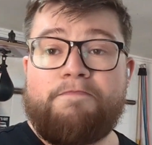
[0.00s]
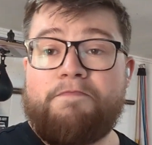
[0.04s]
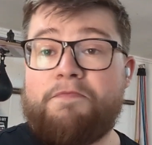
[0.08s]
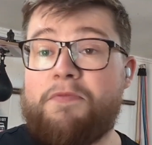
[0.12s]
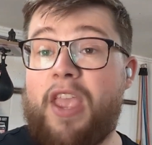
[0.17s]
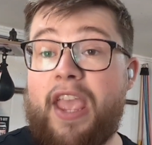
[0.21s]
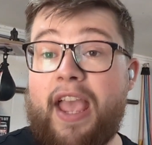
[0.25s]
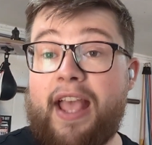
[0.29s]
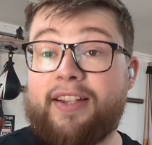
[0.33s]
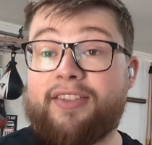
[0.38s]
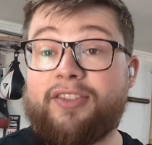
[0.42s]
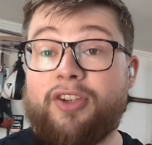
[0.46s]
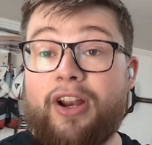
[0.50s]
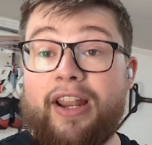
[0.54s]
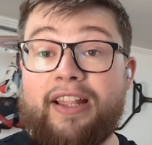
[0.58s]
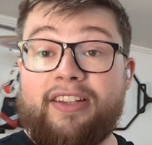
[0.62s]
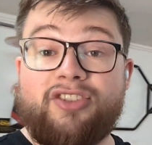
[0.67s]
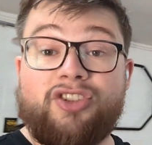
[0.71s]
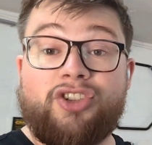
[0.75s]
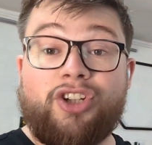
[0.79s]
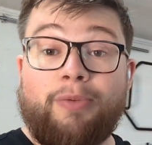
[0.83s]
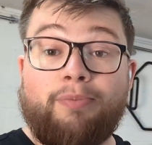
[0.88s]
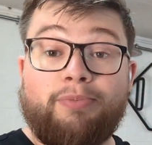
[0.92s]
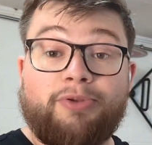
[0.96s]
Yeah, so let's
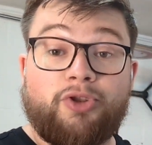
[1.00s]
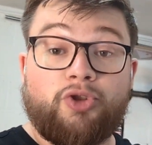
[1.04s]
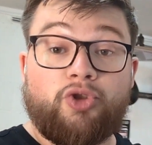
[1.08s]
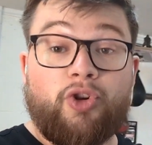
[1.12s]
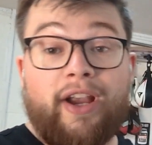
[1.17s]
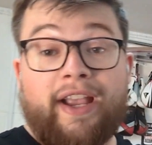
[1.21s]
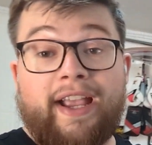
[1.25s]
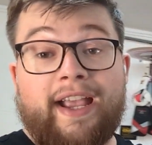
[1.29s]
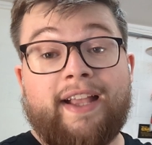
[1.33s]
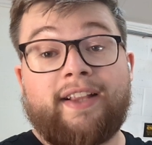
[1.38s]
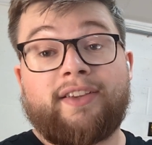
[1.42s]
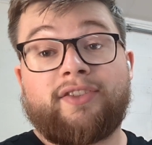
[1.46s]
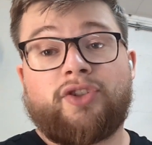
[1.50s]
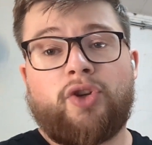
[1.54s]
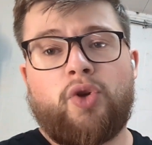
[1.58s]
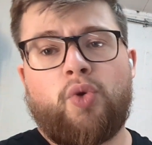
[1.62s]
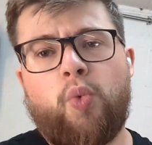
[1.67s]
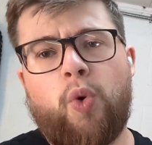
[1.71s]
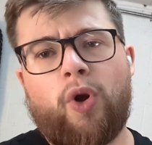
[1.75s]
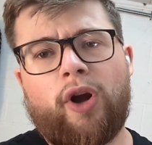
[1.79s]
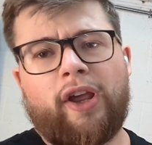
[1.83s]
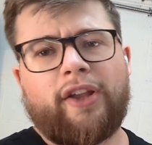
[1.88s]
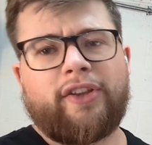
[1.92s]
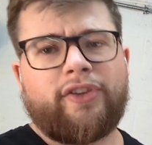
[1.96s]
jump straight into
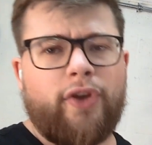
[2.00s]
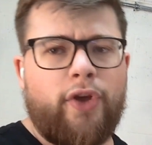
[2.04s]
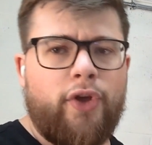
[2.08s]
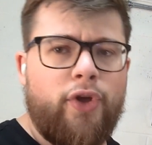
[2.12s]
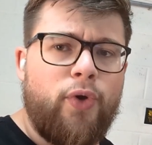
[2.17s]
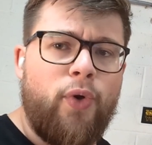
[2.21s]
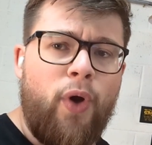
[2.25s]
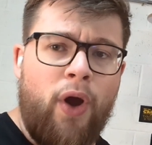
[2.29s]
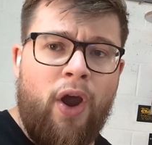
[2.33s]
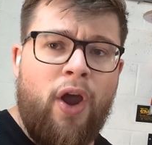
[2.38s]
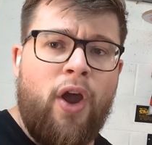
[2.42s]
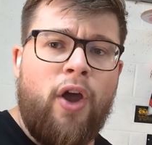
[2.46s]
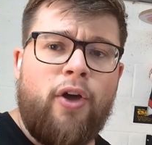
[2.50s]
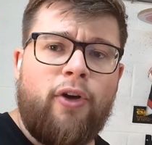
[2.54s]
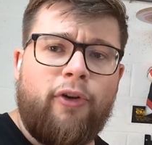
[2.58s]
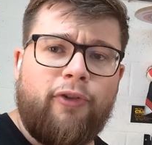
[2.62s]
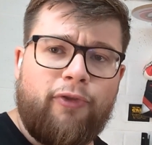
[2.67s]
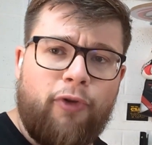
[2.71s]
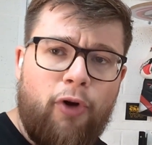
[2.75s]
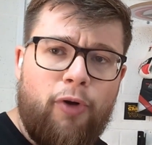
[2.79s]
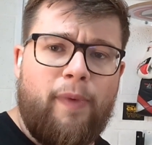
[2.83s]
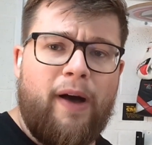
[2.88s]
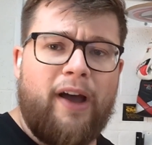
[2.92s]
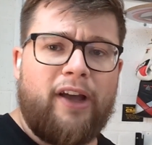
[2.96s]
what I do
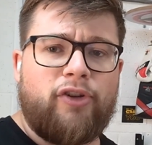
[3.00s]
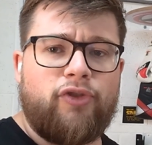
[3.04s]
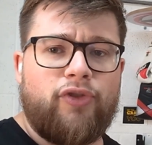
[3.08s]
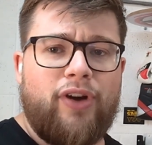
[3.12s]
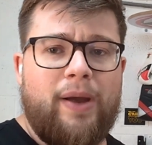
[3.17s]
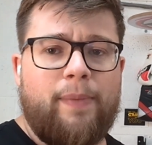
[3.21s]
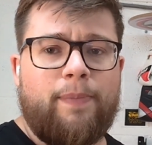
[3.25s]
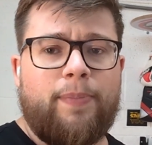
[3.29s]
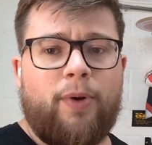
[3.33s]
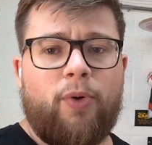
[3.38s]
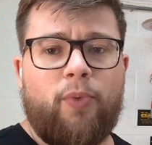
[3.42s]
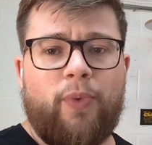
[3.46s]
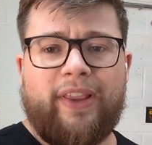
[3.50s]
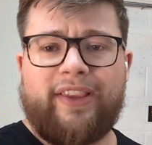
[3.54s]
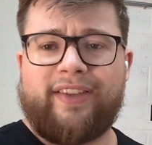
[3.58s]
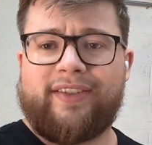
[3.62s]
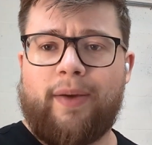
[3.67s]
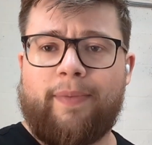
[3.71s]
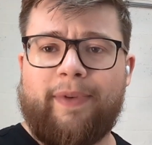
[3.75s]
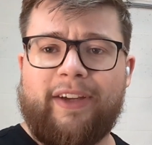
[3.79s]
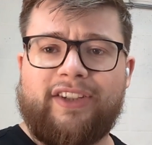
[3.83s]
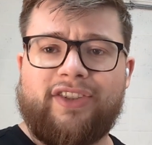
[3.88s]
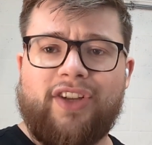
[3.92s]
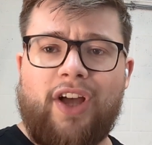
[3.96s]
for my grip with
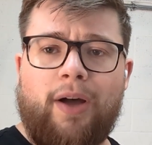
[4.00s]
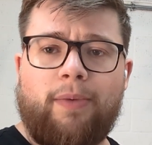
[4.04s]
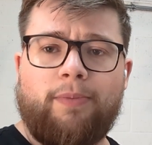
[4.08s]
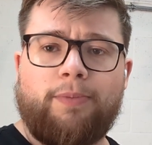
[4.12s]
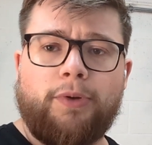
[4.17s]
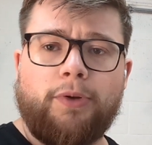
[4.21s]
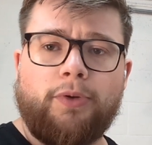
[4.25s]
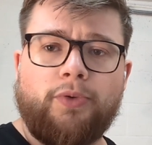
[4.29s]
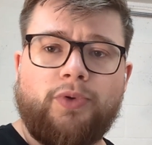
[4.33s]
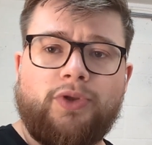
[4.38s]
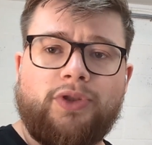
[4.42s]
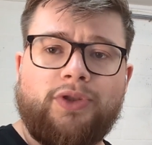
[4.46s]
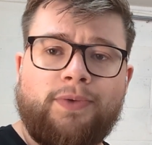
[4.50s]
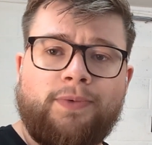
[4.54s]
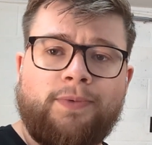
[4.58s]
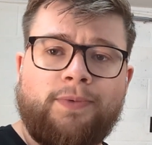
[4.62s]
some examples.